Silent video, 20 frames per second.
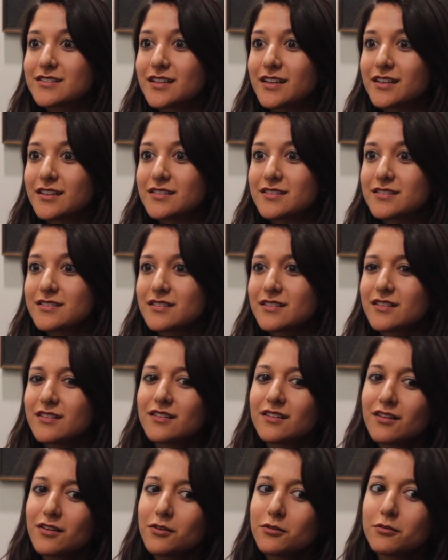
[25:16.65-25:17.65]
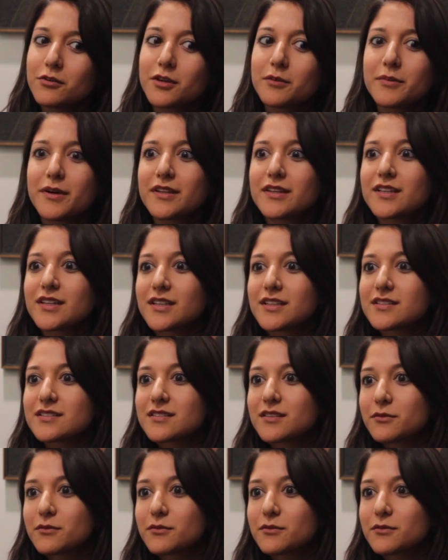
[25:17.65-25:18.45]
says, oh, what about this?